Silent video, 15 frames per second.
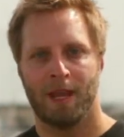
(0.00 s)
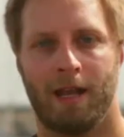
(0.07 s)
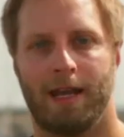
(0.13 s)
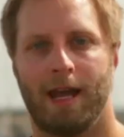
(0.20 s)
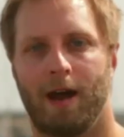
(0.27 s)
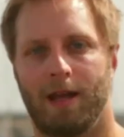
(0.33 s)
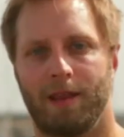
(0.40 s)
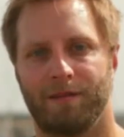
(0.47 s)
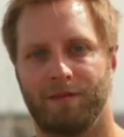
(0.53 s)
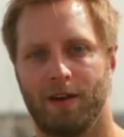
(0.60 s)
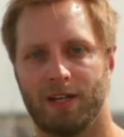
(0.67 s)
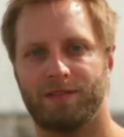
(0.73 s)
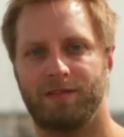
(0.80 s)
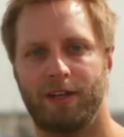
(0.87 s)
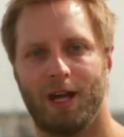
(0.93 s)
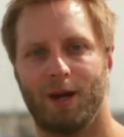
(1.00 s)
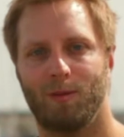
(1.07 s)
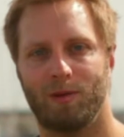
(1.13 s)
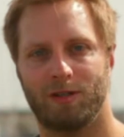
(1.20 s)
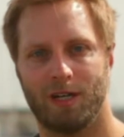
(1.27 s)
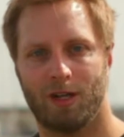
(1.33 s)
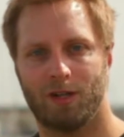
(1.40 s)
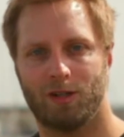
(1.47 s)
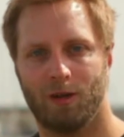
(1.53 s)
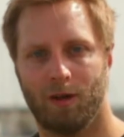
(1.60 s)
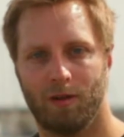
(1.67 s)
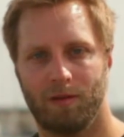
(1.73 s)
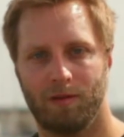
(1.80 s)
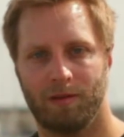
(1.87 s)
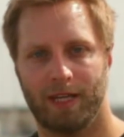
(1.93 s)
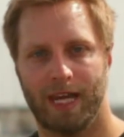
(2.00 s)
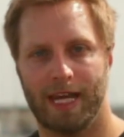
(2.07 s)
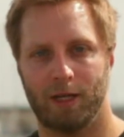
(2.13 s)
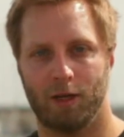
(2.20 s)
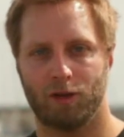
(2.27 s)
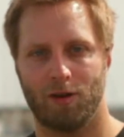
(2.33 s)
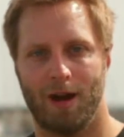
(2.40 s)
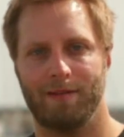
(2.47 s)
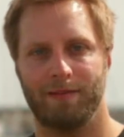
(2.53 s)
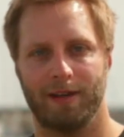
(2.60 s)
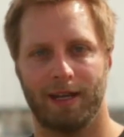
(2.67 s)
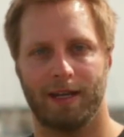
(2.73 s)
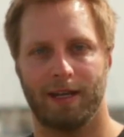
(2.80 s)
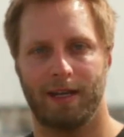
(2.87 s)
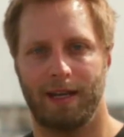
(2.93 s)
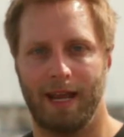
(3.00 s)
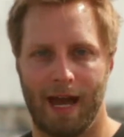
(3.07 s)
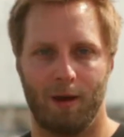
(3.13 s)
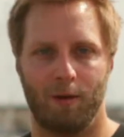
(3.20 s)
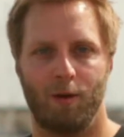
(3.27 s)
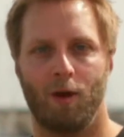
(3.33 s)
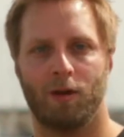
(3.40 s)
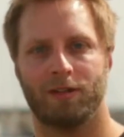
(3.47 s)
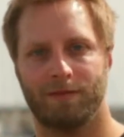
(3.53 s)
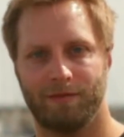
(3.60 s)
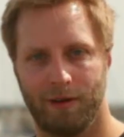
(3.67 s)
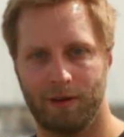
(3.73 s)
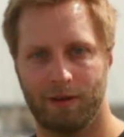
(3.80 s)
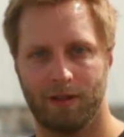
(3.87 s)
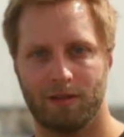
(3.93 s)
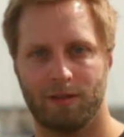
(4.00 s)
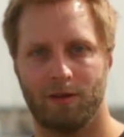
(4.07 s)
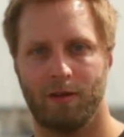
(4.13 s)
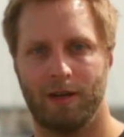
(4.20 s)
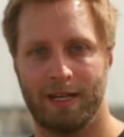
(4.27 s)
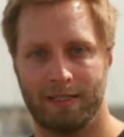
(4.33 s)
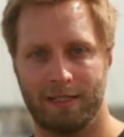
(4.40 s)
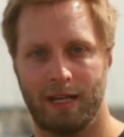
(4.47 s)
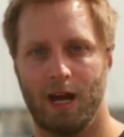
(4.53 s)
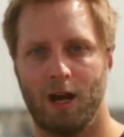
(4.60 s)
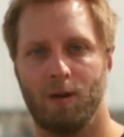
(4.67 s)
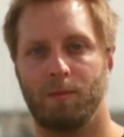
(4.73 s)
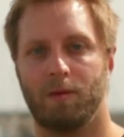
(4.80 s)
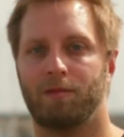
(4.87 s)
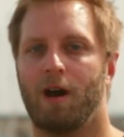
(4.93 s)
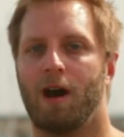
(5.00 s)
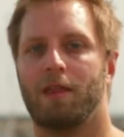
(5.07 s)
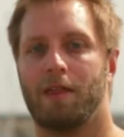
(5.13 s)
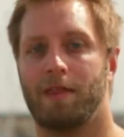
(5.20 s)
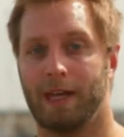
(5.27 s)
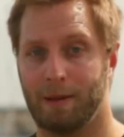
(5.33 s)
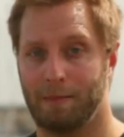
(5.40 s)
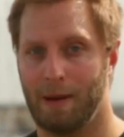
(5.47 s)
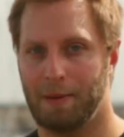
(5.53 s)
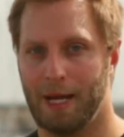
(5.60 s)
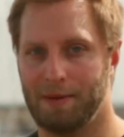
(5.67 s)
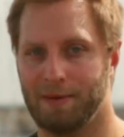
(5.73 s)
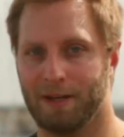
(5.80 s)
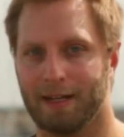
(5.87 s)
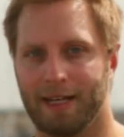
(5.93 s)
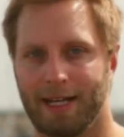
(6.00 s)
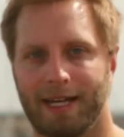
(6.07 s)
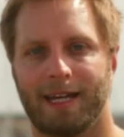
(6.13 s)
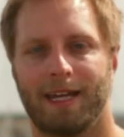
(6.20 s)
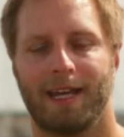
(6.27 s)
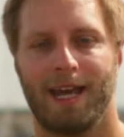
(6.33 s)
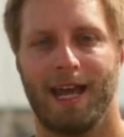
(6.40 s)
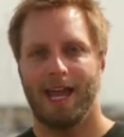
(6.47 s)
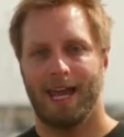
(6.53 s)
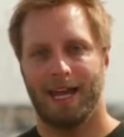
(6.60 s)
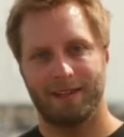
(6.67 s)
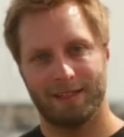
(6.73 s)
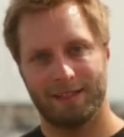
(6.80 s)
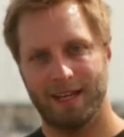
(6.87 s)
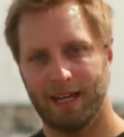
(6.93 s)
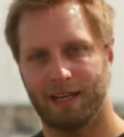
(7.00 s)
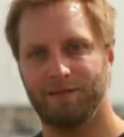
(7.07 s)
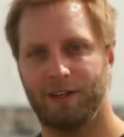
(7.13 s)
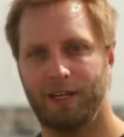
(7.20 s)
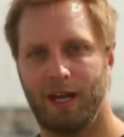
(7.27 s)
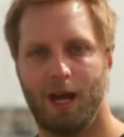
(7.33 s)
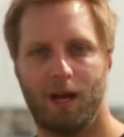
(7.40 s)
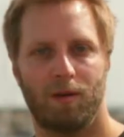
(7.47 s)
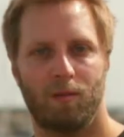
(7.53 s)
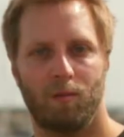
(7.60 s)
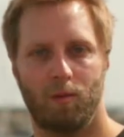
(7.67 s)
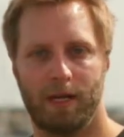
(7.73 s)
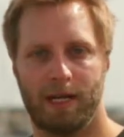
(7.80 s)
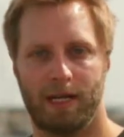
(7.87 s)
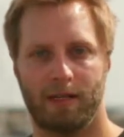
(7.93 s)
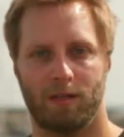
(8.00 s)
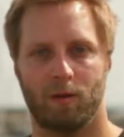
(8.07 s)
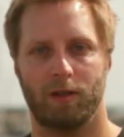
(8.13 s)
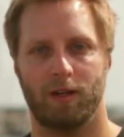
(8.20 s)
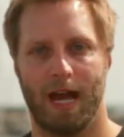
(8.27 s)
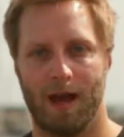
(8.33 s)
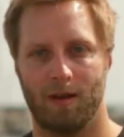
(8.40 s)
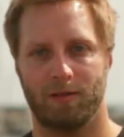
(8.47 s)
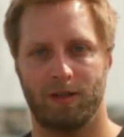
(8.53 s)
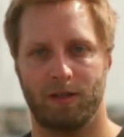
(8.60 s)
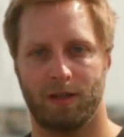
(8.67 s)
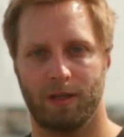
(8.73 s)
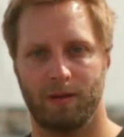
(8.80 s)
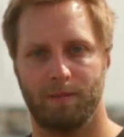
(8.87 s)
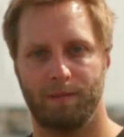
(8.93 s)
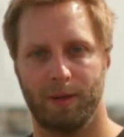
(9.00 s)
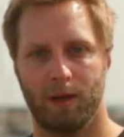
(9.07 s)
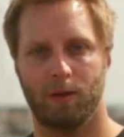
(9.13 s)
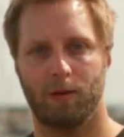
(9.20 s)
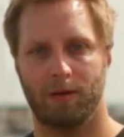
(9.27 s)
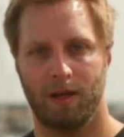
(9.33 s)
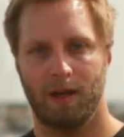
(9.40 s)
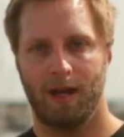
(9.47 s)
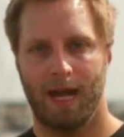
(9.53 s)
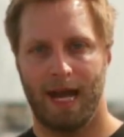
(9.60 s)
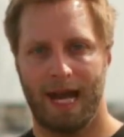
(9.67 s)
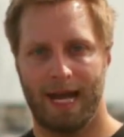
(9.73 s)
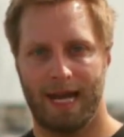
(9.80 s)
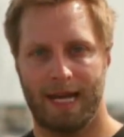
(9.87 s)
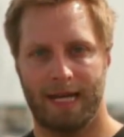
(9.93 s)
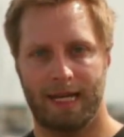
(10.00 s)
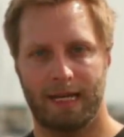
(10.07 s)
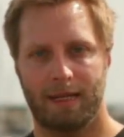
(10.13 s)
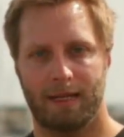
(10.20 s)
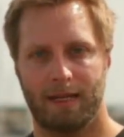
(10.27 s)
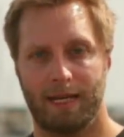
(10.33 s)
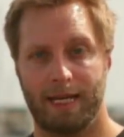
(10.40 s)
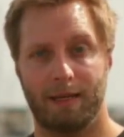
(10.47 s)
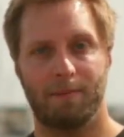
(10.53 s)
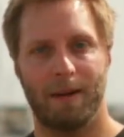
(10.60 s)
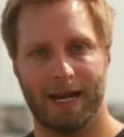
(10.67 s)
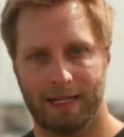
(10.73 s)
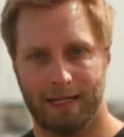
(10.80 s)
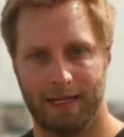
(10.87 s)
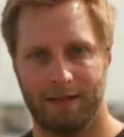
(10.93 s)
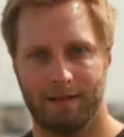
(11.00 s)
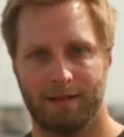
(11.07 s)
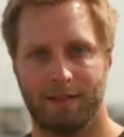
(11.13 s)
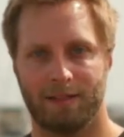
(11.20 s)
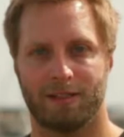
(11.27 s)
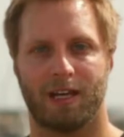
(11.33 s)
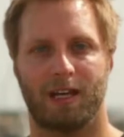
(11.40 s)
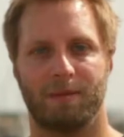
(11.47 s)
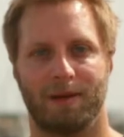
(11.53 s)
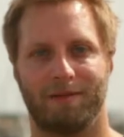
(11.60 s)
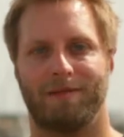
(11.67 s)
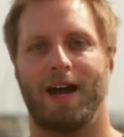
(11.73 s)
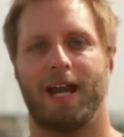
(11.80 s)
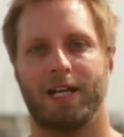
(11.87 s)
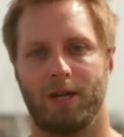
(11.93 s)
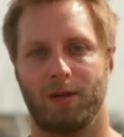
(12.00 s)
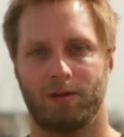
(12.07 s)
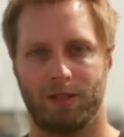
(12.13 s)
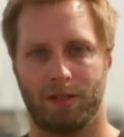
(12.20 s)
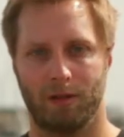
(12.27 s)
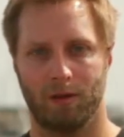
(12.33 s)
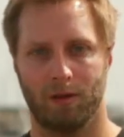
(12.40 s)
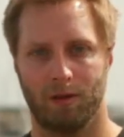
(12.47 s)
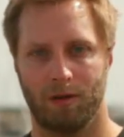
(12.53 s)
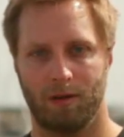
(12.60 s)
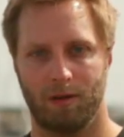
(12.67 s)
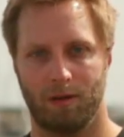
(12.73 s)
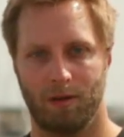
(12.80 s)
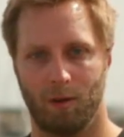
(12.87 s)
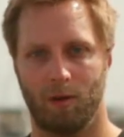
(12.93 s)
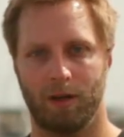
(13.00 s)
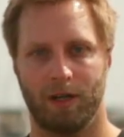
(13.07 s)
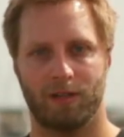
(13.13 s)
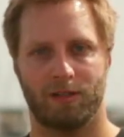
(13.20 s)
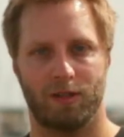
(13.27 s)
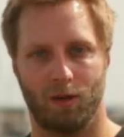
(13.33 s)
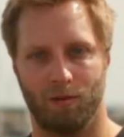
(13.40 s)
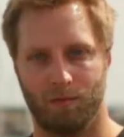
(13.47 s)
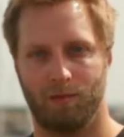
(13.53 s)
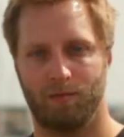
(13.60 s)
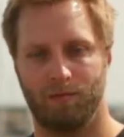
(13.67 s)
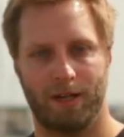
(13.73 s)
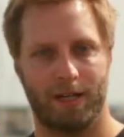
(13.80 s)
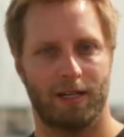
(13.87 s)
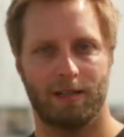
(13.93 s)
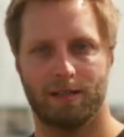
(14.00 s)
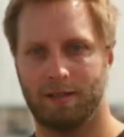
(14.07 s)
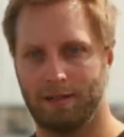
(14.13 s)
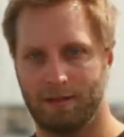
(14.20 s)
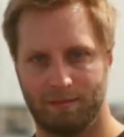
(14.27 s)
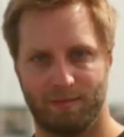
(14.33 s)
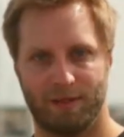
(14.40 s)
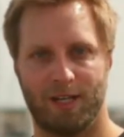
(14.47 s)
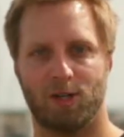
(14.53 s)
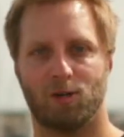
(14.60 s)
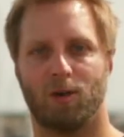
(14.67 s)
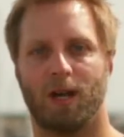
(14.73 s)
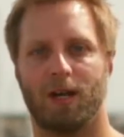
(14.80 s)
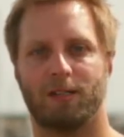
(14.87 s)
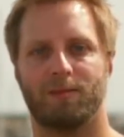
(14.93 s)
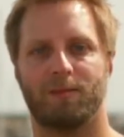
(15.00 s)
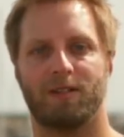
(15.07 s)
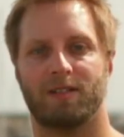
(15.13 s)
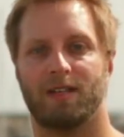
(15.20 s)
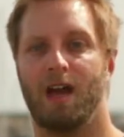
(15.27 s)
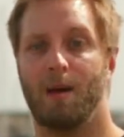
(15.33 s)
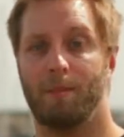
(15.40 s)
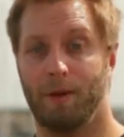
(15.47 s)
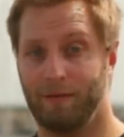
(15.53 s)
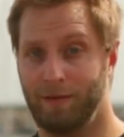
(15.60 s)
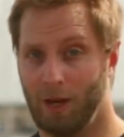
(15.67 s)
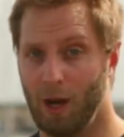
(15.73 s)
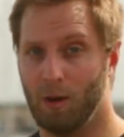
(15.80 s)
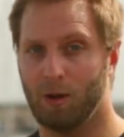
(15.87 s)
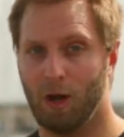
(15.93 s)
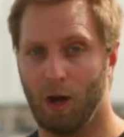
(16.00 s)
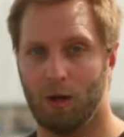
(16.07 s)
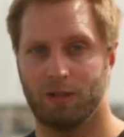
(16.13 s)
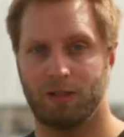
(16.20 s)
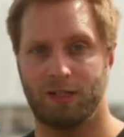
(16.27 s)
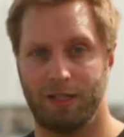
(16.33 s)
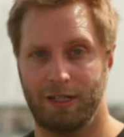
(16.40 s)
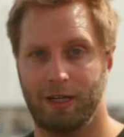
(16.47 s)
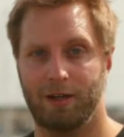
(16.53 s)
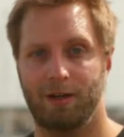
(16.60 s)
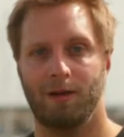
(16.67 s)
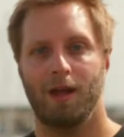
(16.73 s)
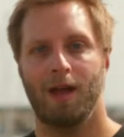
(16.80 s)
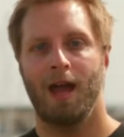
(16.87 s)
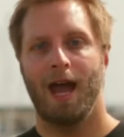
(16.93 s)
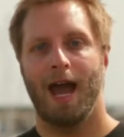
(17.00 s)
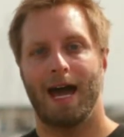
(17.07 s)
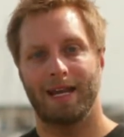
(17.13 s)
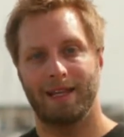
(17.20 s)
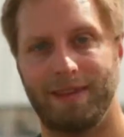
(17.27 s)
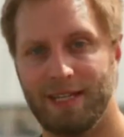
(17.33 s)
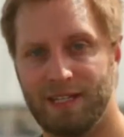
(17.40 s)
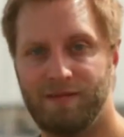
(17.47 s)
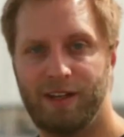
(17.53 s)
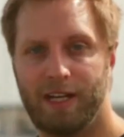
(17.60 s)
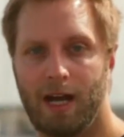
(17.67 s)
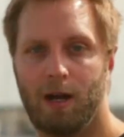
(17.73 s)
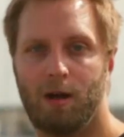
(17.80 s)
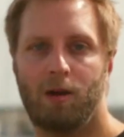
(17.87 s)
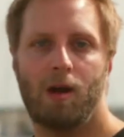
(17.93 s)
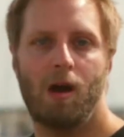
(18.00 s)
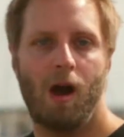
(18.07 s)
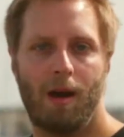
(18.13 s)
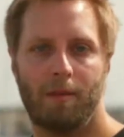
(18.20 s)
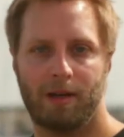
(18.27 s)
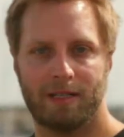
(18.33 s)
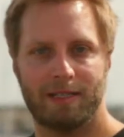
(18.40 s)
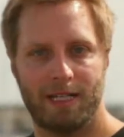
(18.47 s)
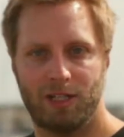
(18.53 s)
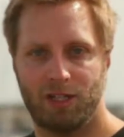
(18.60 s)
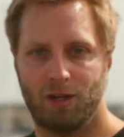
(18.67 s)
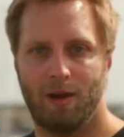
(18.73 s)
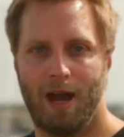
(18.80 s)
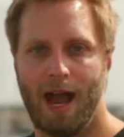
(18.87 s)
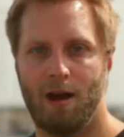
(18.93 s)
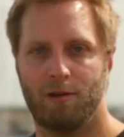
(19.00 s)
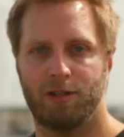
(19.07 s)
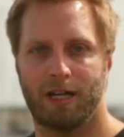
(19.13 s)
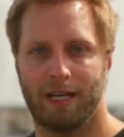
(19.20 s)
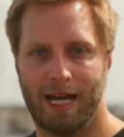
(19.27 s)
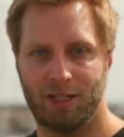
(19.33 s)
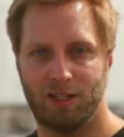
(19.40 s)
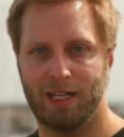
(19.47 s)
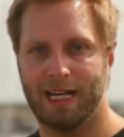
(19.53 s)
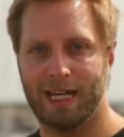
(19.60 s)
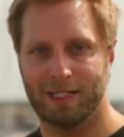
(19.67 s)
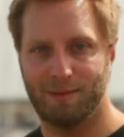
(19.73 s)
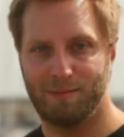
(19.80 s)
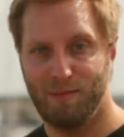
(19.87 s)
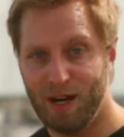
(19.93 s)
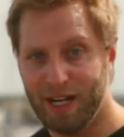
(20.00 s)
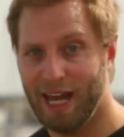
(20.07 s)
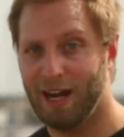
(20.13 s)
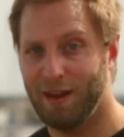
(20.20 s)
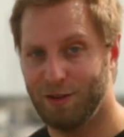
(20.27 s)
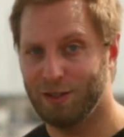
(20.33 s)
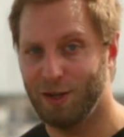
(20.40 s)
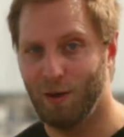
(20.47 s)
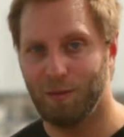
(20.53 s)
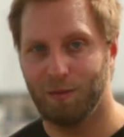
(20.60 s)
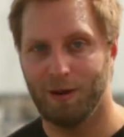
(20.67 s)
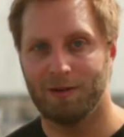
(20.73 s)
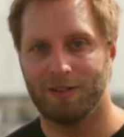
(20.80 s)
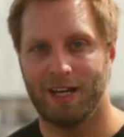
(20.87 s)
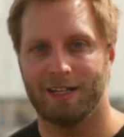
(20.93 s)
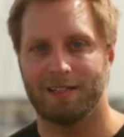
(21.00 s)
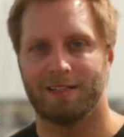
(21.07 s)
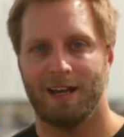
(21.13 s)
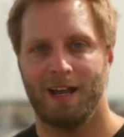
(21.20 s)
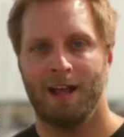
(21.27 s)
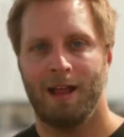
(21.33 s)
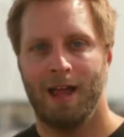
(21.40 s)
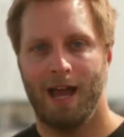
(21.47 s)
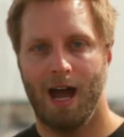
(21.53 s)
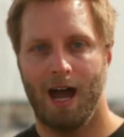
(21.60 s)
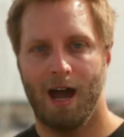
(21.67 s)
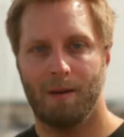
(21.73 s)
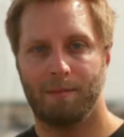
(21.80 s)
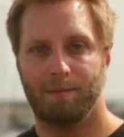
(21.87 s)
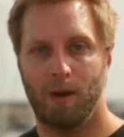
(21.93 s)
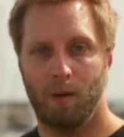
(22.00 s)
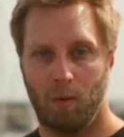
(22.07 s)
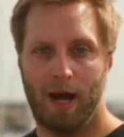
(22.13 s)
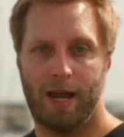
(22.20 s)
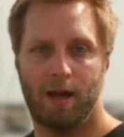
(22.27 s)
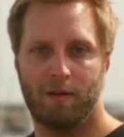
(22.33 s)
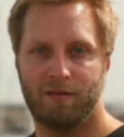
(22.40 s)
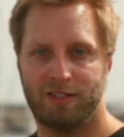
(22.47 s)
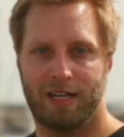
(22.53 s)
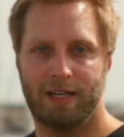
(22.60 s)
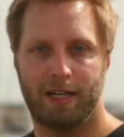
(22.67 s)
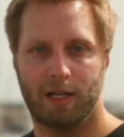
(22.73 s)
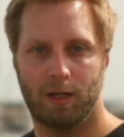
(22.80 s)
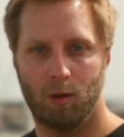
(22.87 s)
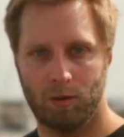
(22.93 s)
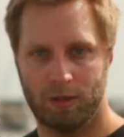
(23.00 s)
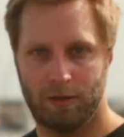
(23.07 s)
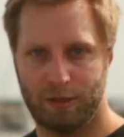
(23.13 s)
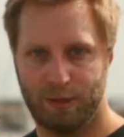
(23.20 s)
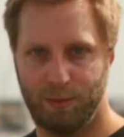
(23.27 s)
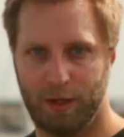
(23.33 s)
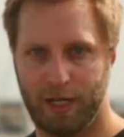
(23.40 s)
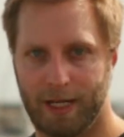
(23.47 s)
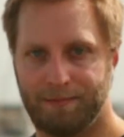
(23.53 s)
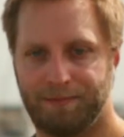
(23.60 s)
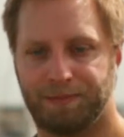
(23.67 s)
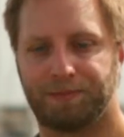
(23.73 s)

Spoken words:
Now, in the first video, we touched on getting your traffic and how not to focus on SEO, but rather think about pay-per-click. In the second video, we taught you how you can build a lead magnet that's going to be of value to your audience and your readers and potential customers, but of low cost to you. And in this video, I'm going to teach you how you can actually get some money out of this whole process by way of sending an autoresponder.